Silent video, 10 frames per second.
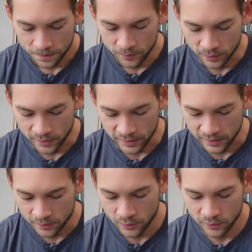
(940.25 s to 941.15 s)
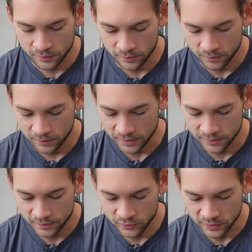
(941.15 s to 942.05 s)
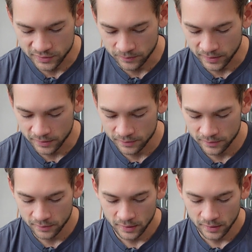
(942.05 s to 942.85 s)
but a sort of like stretchy base.